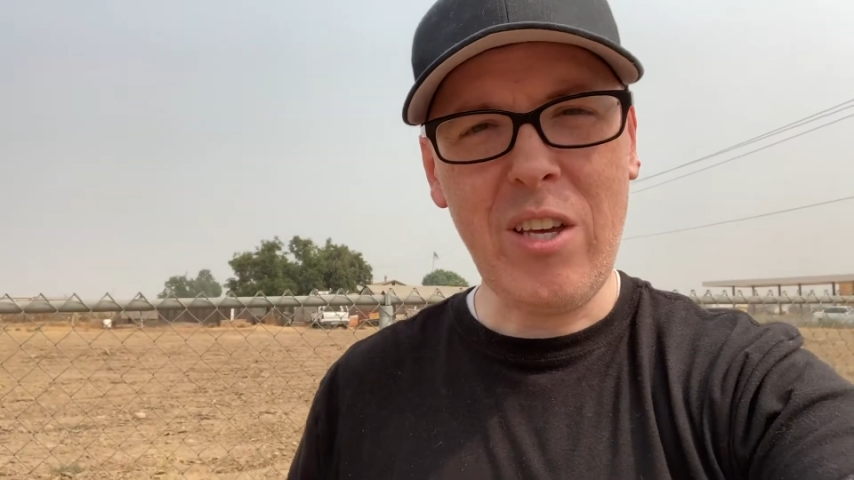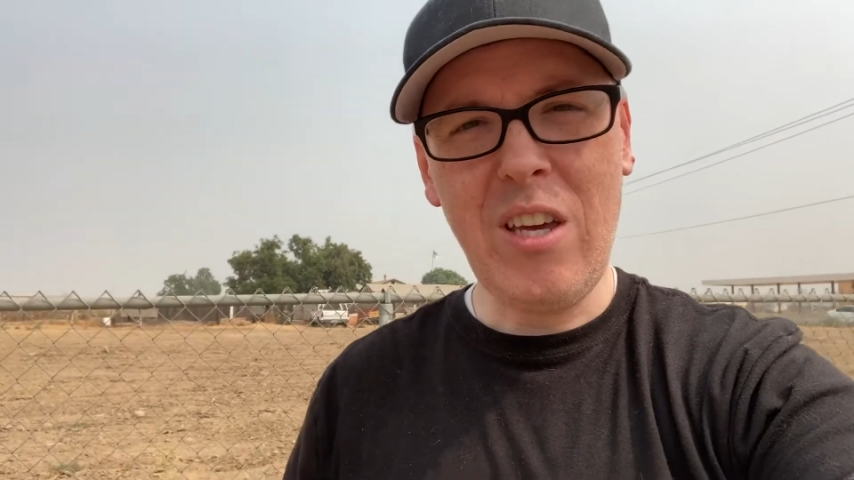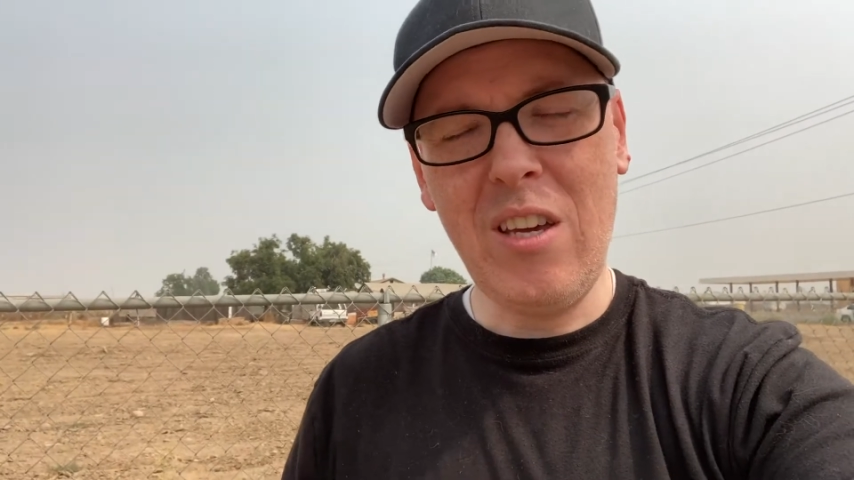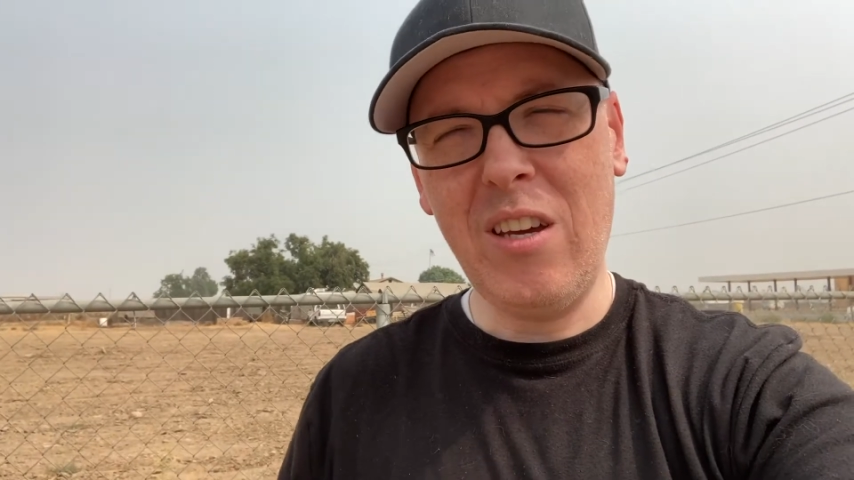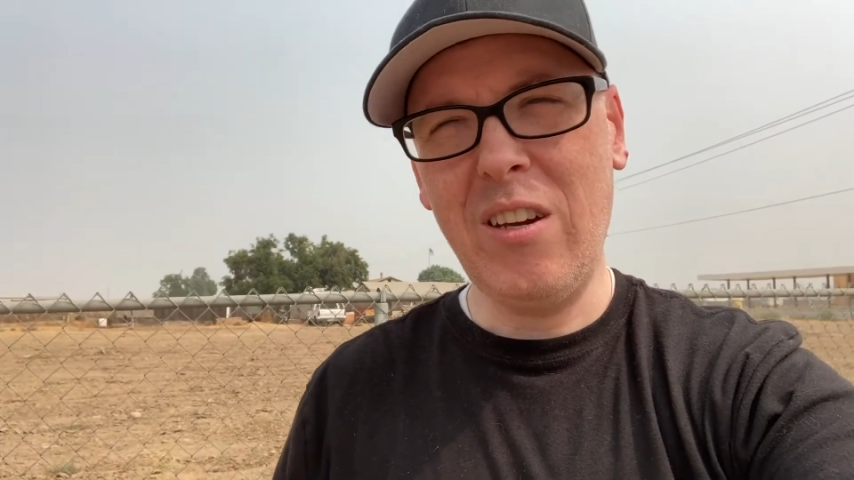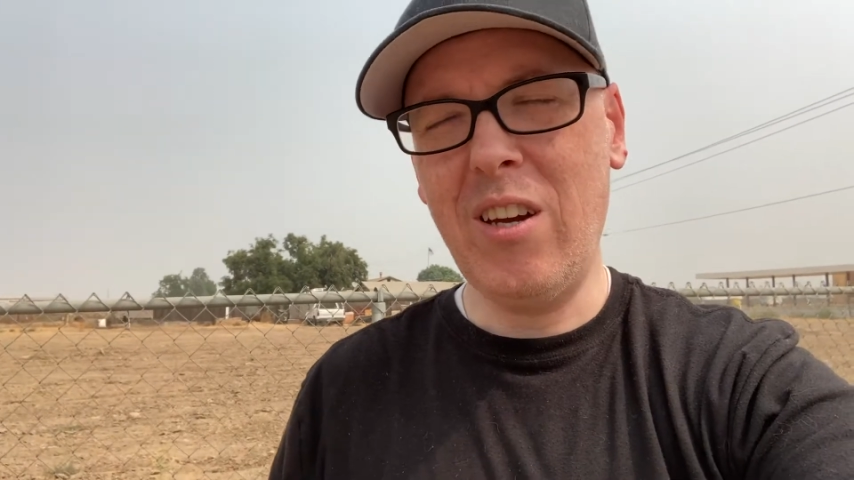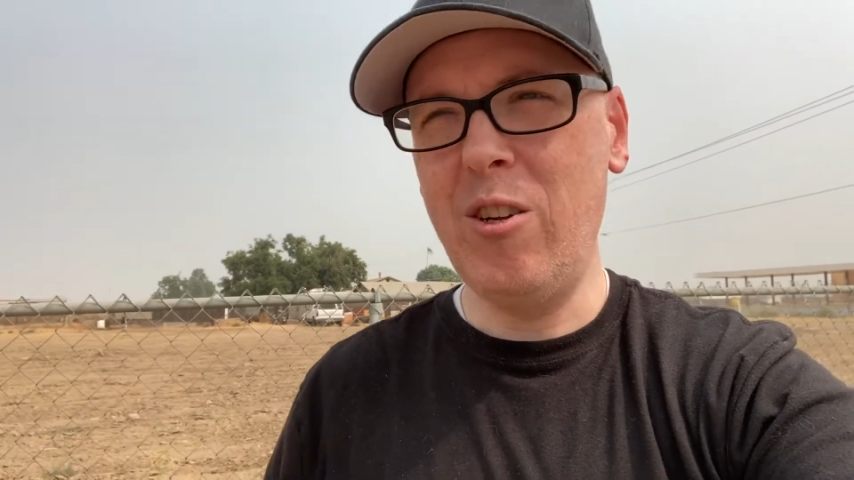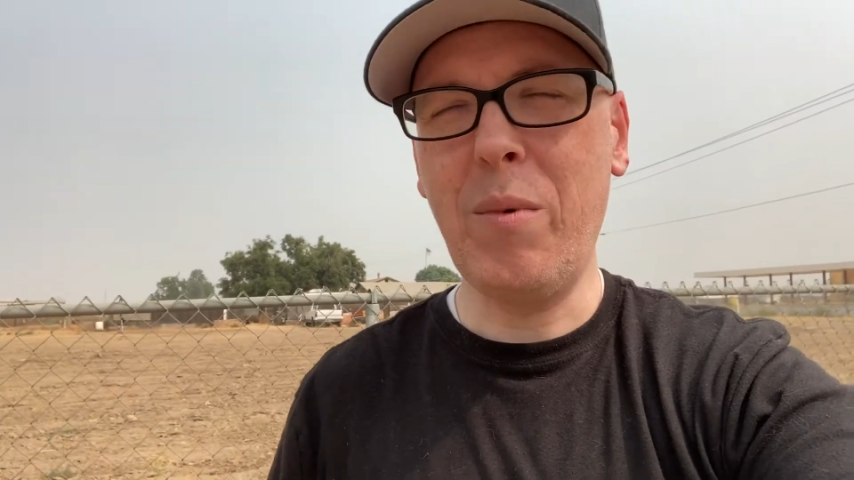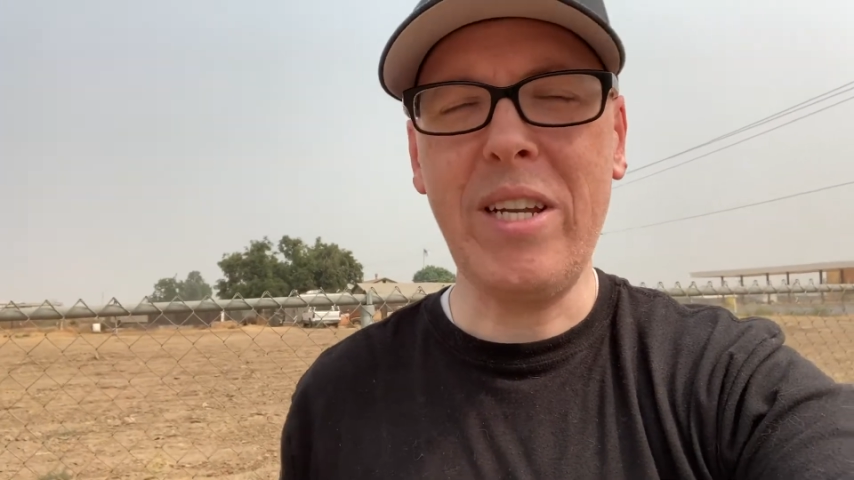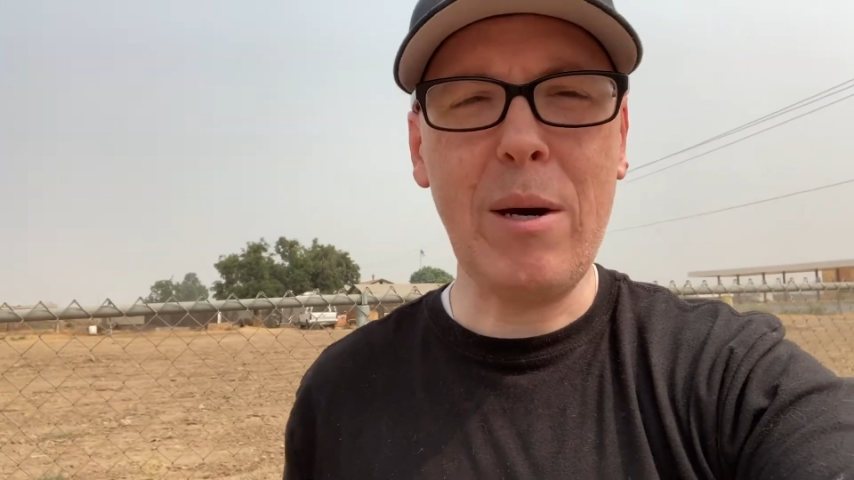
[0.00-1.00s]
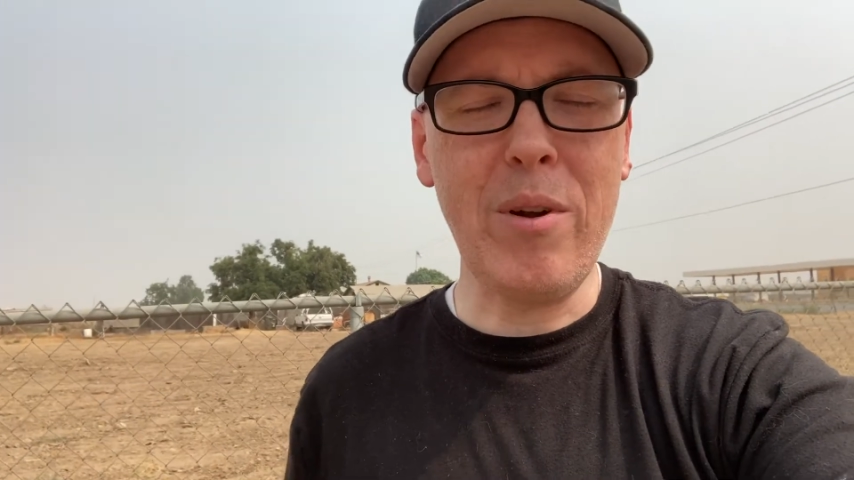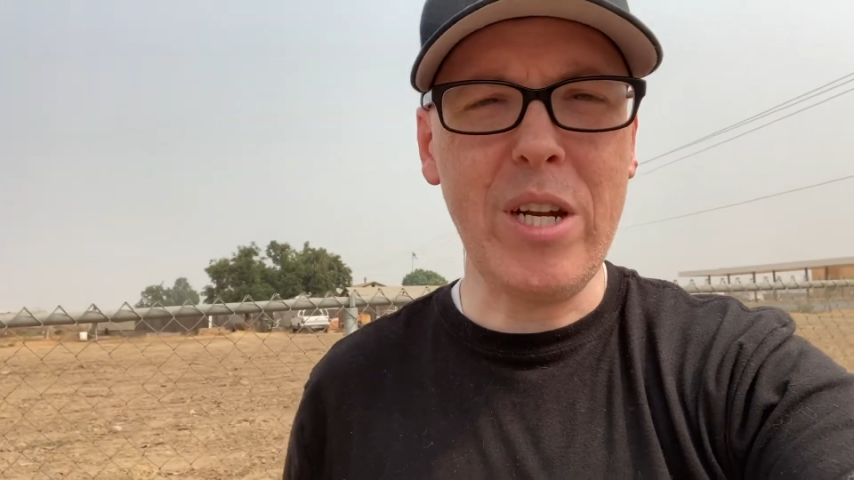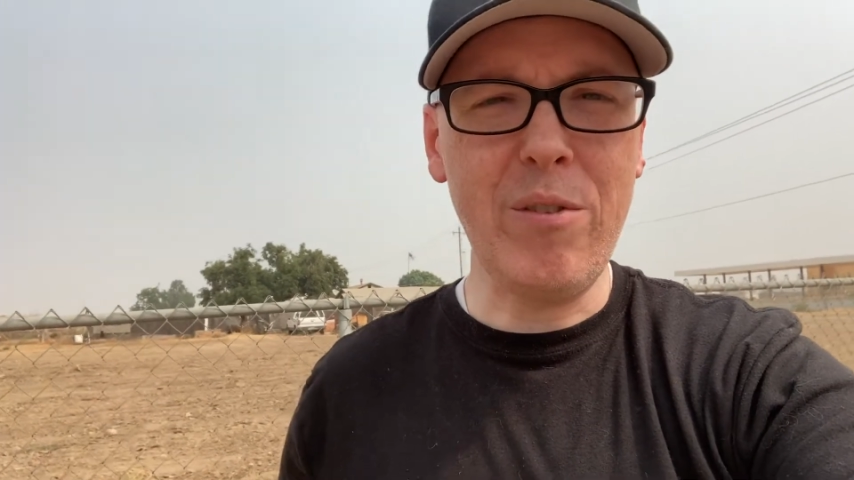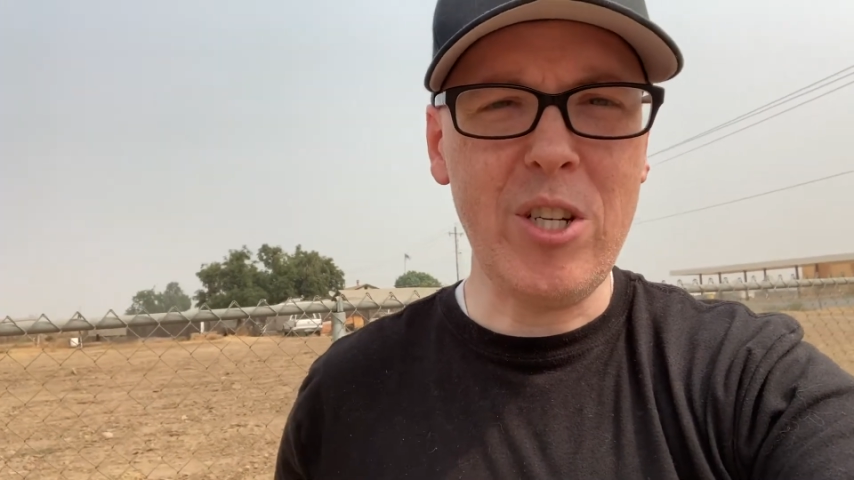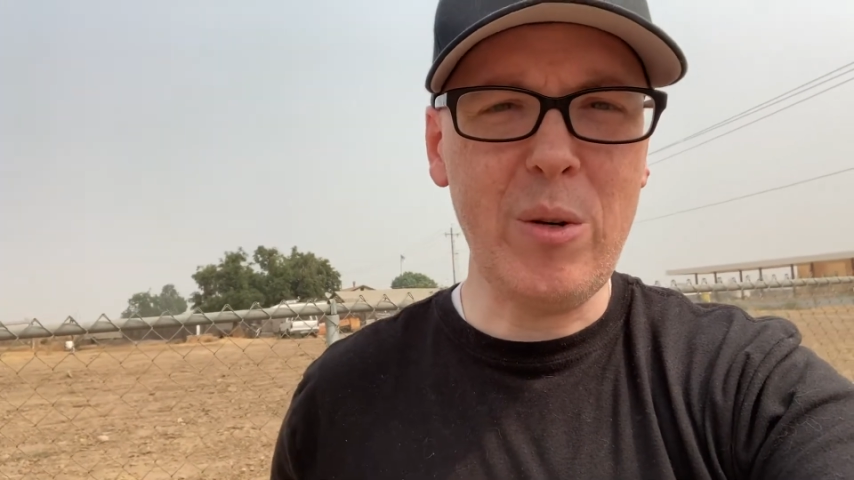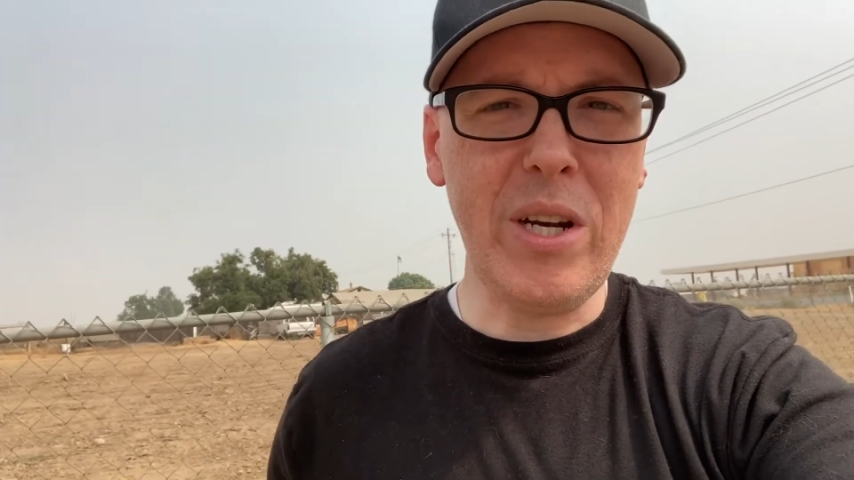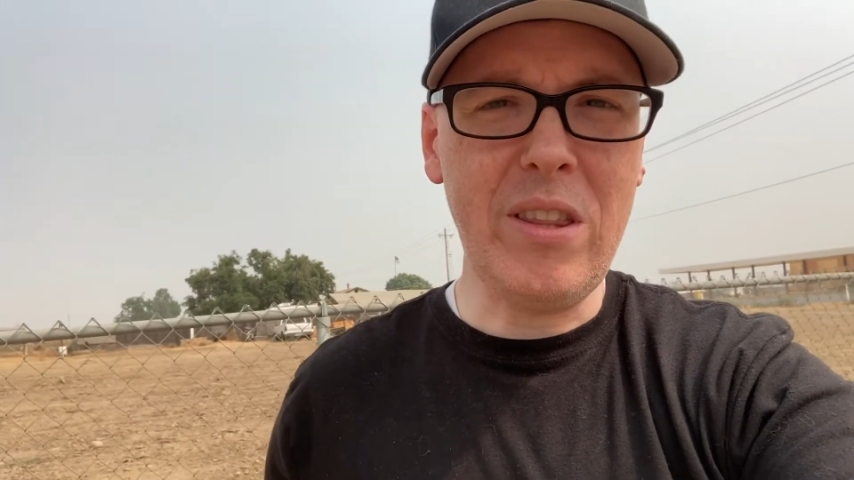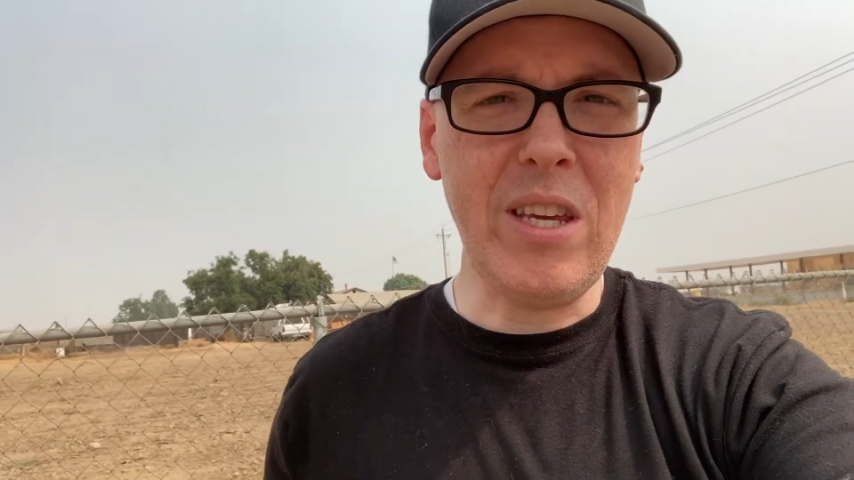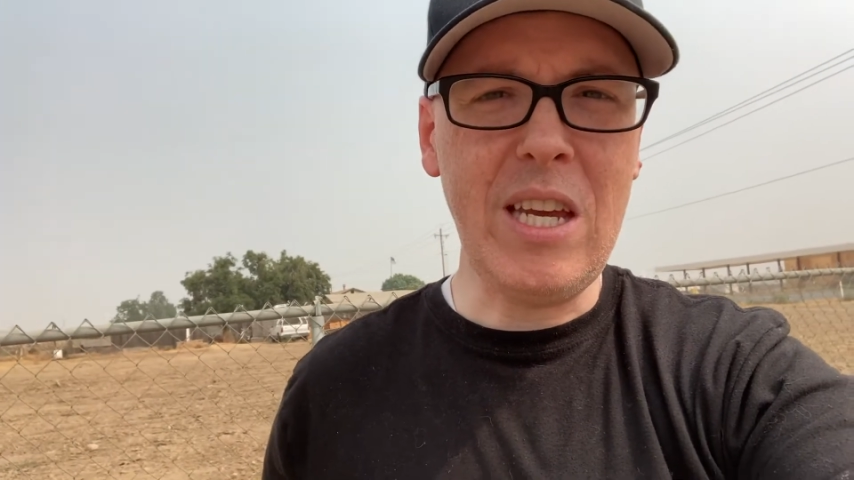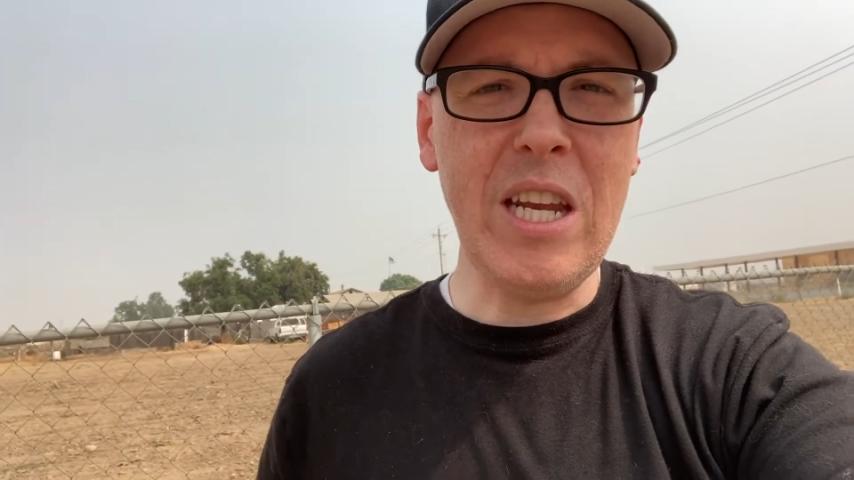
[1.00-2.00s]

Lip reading: I knew my dad would never do anything.